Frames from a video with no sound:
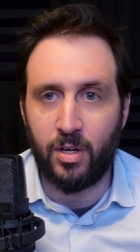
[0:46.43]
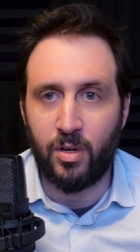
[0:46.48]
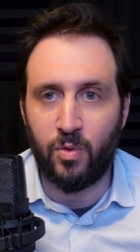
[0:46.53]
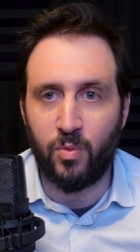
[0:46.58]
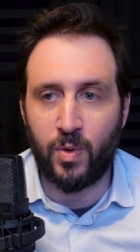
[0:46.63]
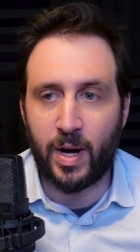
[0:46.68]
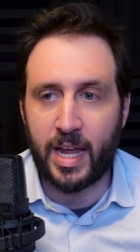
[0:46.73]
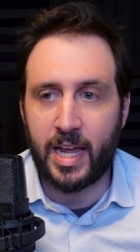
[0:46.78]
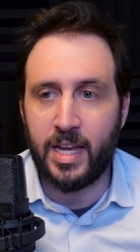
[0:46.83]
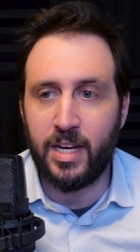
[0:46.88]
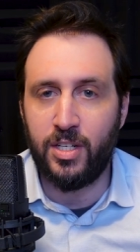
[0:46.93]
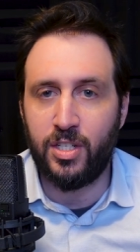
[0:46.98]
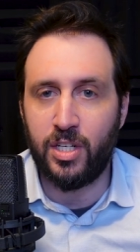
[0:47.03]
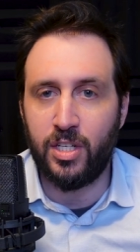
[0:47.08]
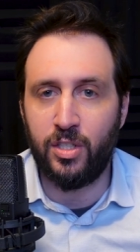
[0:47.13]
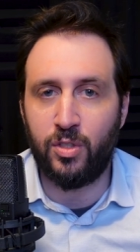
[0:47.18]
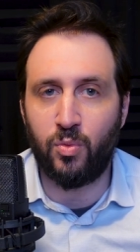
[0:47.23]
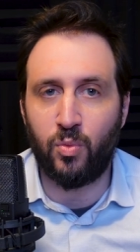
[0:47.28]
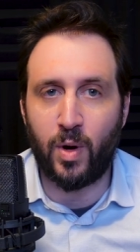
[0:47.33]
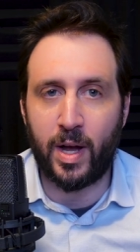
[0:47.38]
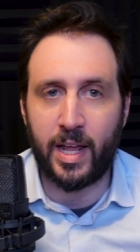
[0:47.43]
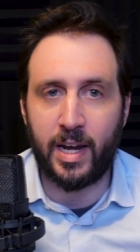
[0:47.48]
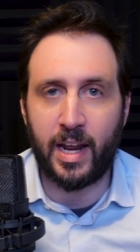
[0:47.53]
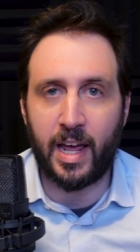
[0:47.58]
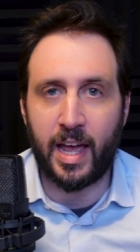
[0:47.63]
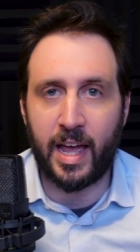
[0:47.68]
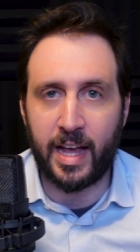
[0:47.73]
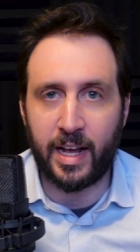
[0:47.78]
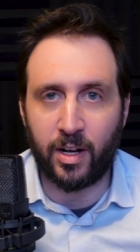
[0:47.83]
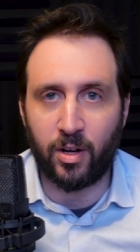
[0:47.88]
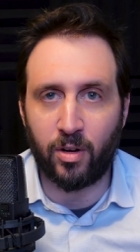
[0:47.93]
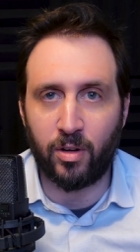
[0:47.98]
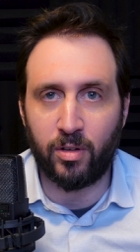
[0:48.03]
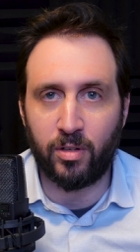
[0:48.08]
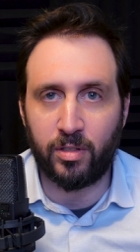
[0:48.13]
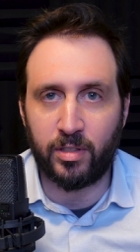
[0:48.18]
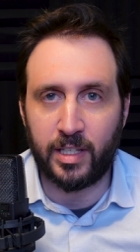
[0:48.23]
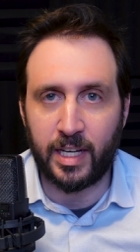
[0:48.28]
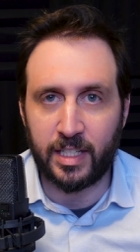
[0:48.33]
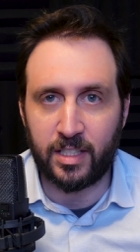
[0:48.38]
Rage is when
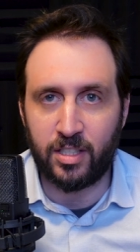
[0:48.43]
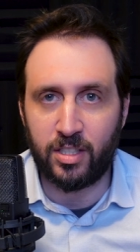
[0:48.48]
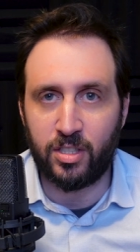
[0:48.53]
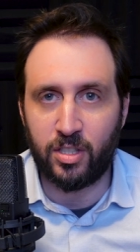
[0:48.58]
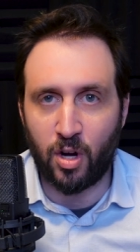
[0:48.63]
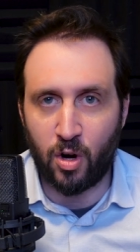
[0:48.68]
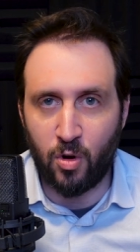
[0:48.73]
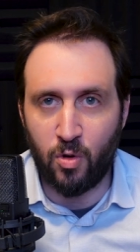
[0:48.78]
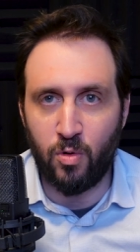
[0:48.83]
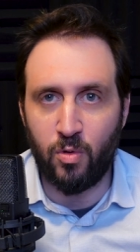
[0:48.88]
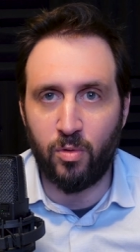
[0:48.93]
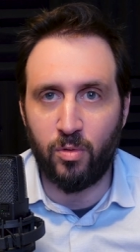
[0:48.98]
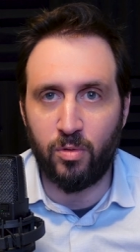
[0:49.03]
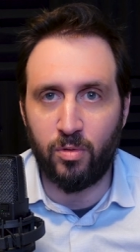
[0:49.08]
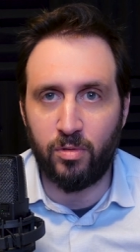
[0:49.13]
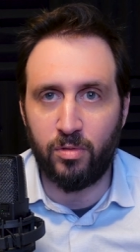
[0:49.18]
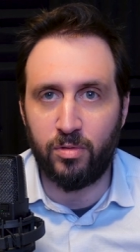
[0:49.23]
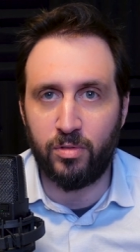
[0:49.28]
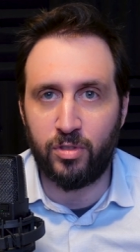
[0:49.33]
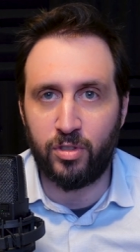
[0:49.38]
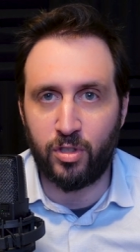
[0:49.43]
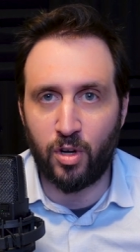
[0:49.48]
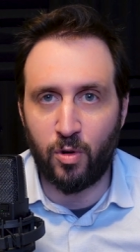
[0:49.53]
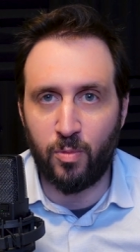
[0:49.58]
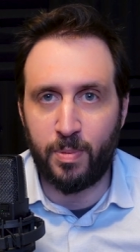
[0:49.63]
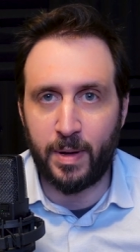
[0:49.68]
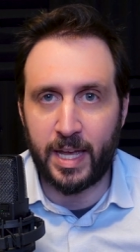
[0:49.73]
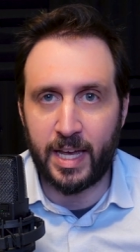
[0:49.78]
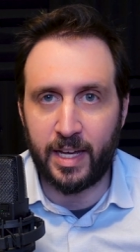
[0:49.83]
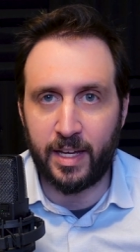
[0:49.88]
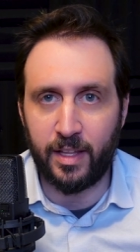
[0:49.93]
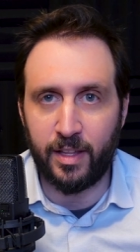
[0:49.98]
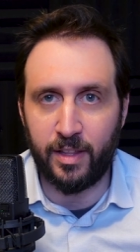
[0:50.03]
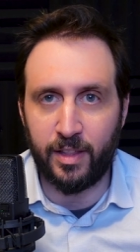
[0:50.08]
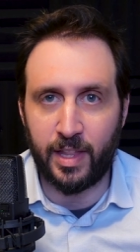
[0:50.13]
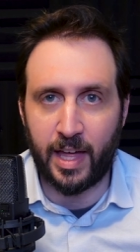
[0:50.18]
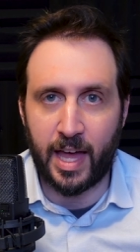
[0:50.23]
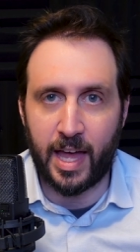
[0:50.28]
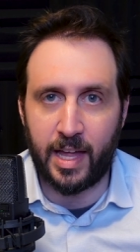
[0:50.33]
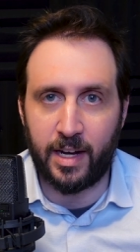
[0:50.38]
anger gets so so big
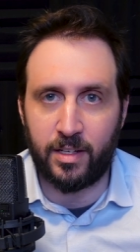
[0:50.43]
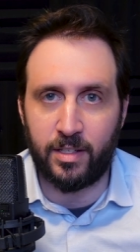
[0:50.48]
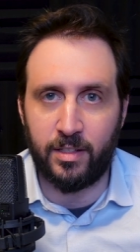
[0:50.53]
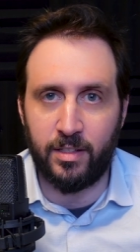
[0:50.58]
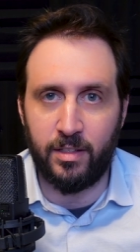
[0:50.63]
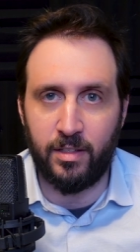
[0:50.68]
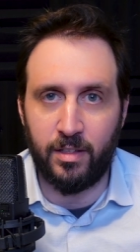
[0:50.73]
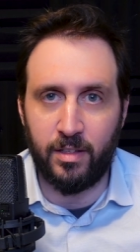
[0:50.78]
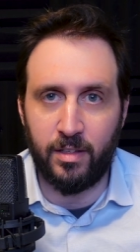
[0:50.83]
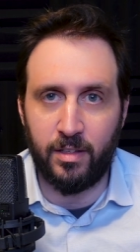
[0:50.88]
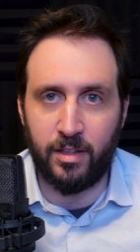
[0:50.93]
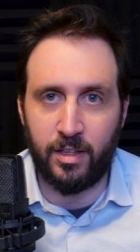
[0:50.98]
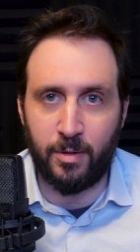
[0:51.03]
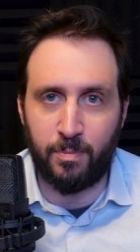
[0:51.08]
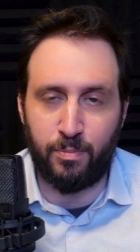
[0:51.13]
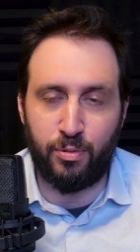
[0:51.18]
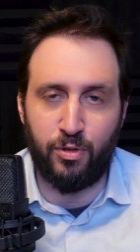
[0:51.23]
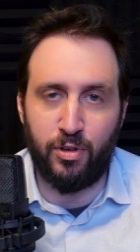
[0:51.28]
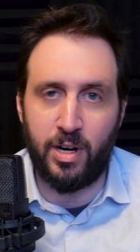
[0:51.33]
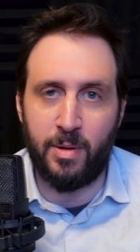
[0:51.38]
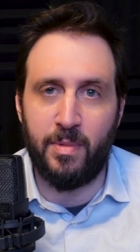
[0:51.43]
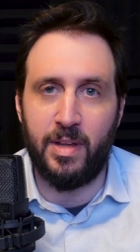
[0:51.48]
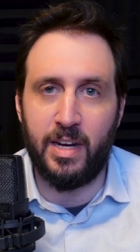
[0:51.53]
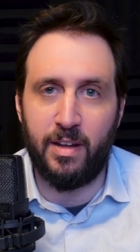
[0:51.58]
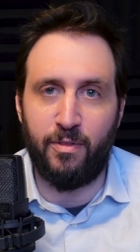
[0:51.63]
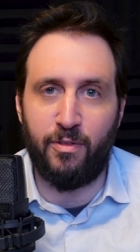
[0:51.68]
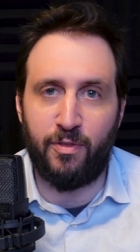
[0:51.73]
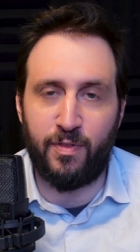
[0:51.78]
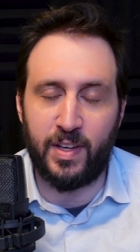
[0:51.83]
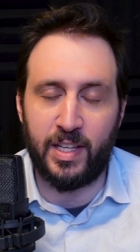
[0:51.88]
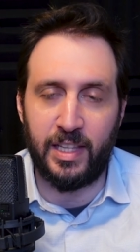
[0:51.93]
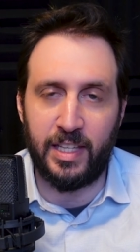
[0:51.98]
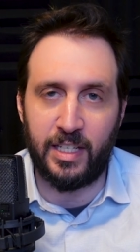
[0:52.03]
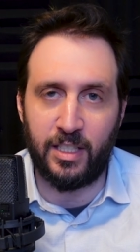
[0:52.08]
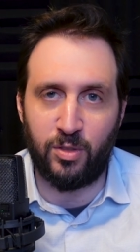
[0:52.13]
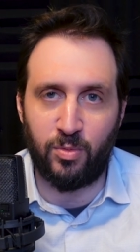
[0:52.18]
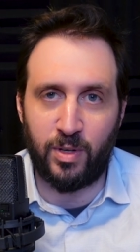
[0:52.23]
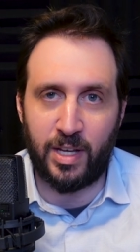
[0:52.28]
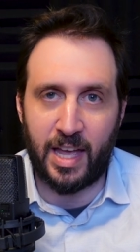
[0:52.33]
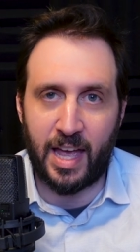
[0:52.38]
that the primitive
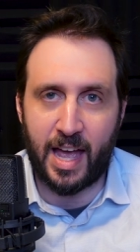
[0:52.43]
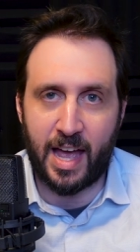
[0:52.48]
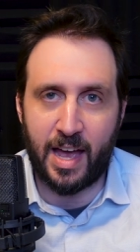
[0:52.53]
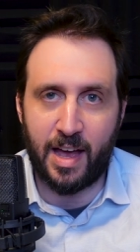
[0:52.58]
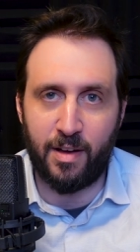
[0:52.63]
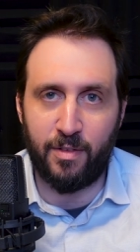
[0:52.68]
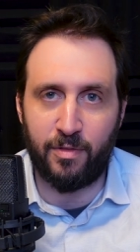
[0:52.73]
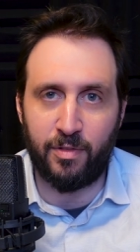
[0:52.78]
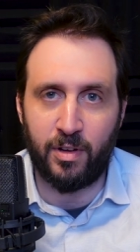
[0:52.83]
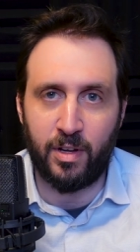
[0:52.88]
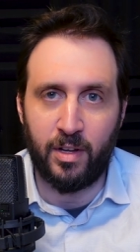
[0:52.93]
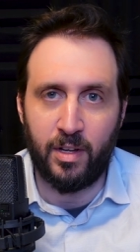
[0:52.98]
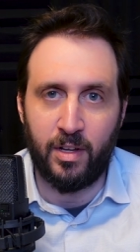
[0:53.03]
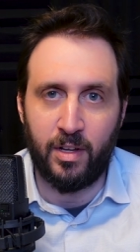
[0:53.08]
feelings we have